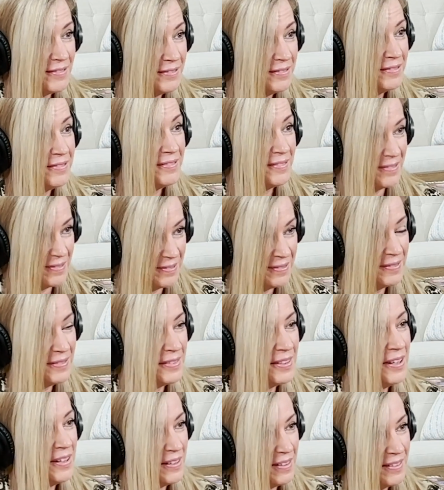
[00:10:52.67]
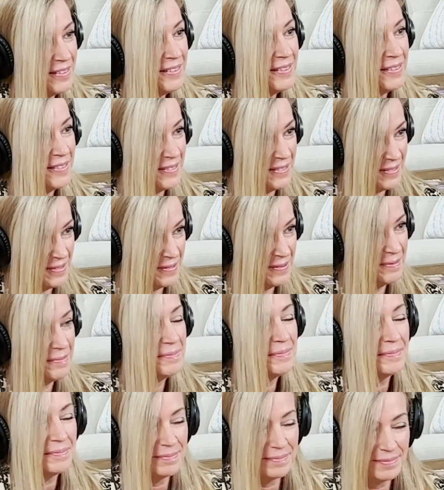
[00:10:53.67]
It is? Mm-hmm. So I could put those in
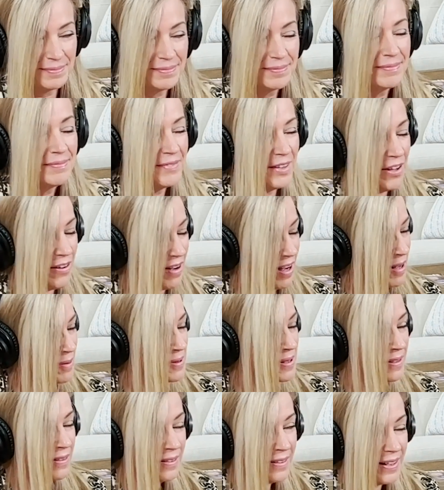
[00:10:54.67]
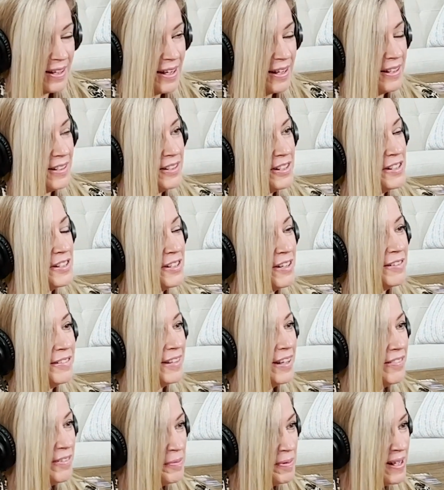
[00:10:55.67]
there and that's fine? You absolutely can. Just don't
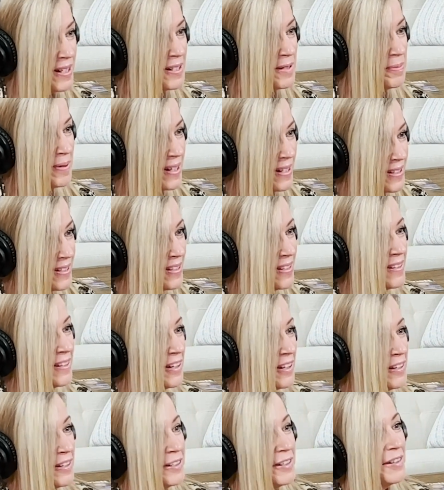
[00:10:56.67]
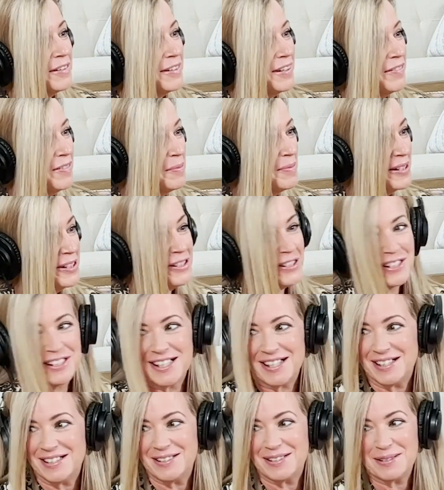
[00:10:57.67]
leave a piece of pizza in there and don't leave a bunch of
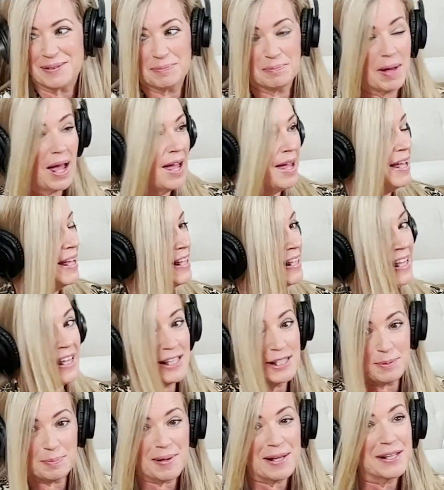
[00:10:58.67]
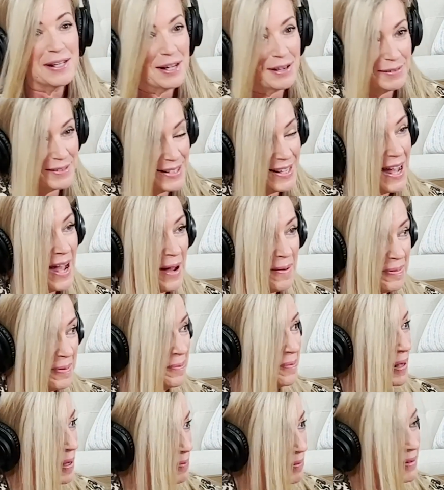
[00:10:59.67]
cheese. It's been known to happen,
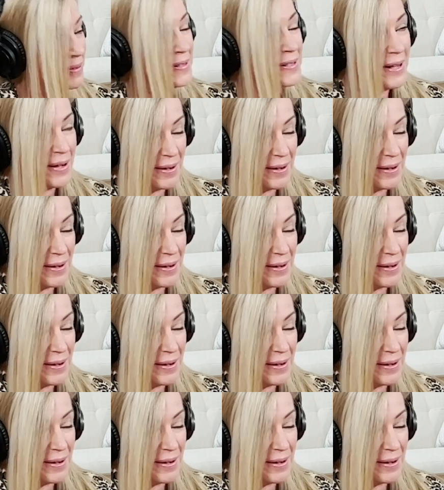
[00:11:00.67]
people. So,